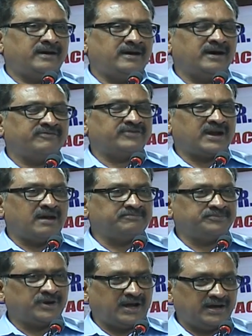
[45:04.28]
of
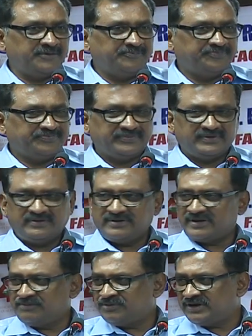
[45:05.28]
Rampura,
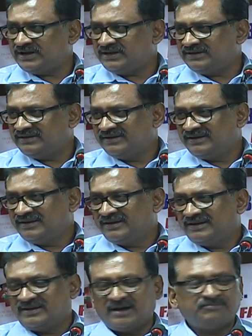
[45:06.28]
Rampur, na?
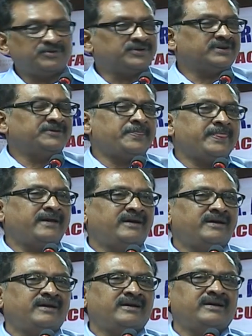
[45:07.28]
Rampur.
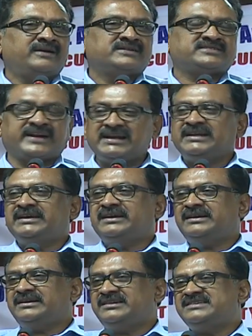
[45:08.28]
Suddenly,
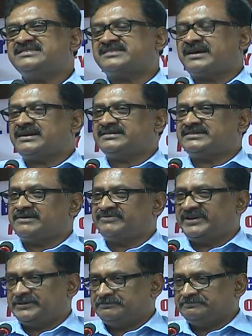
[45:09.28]
he struck
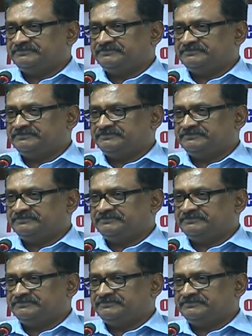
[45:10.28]
somewhere.